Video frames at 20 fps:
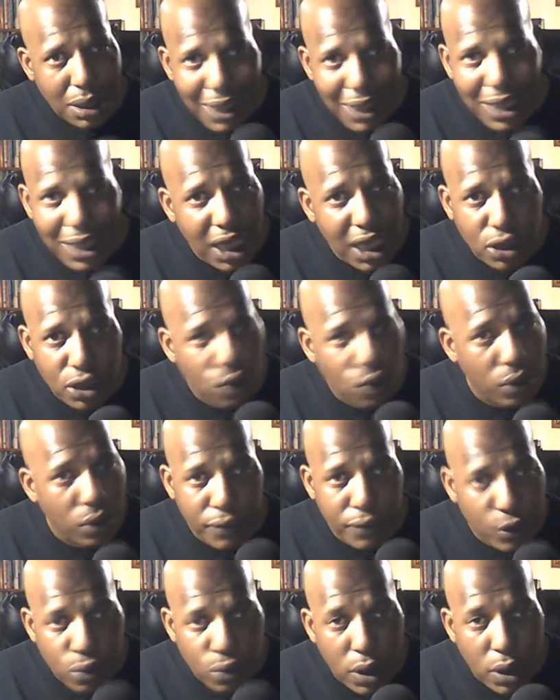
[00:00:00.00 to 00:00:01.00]
can't do it for
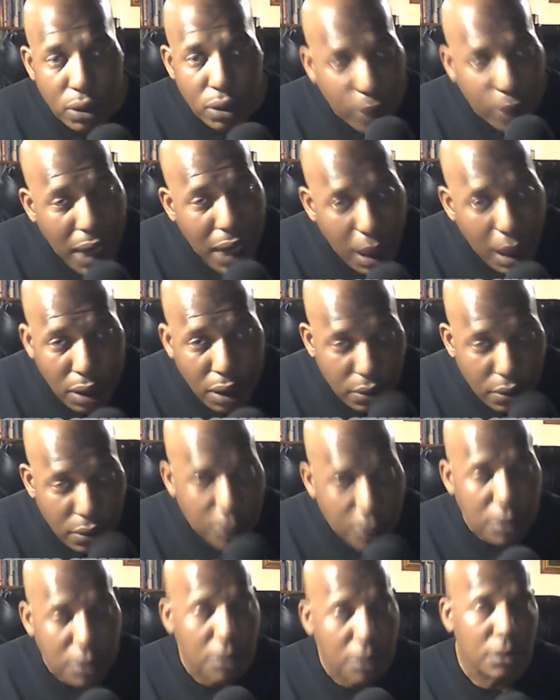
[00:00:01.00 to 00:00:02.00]
12 rounds.
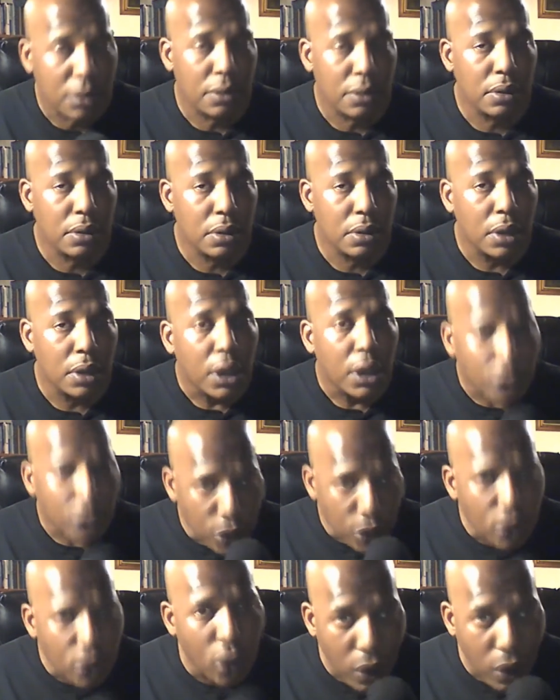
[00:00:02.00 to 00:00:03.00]
You're
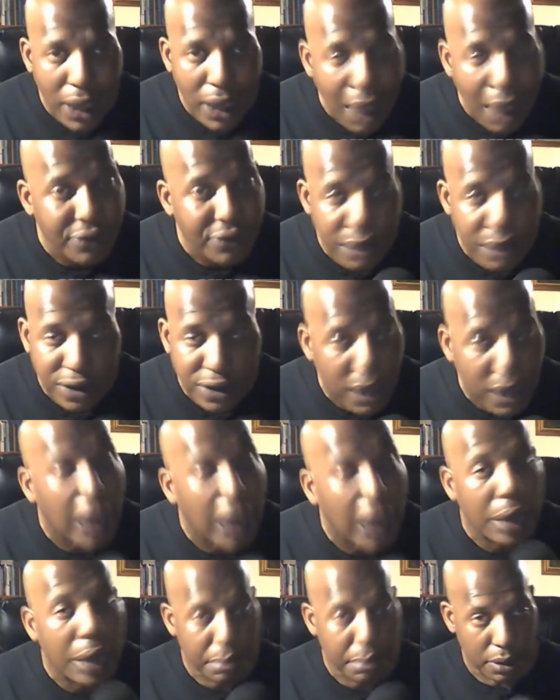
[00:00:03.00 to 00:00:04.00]
going to have to
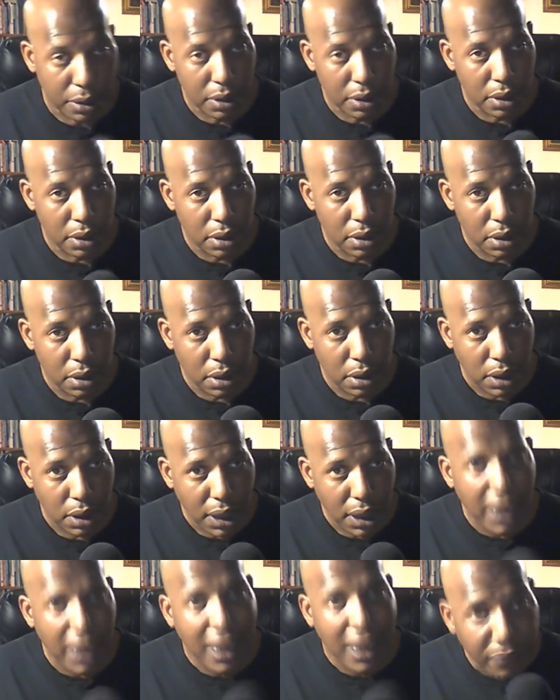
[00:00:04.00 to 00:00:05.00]
stop
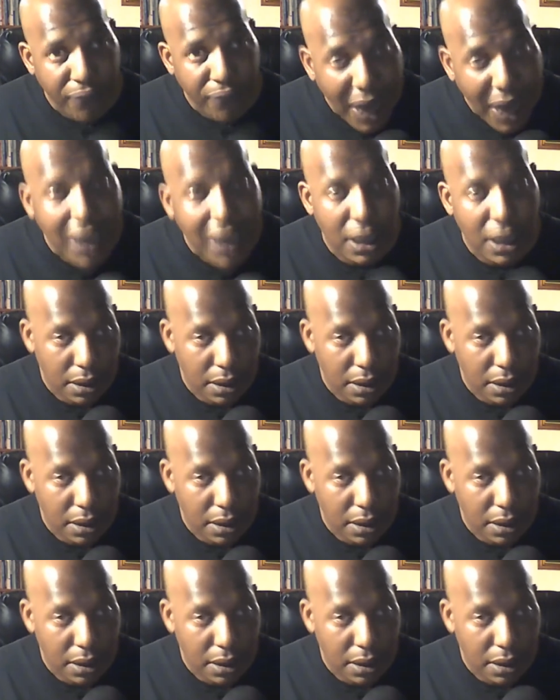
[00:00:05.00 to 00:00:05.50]
and fight.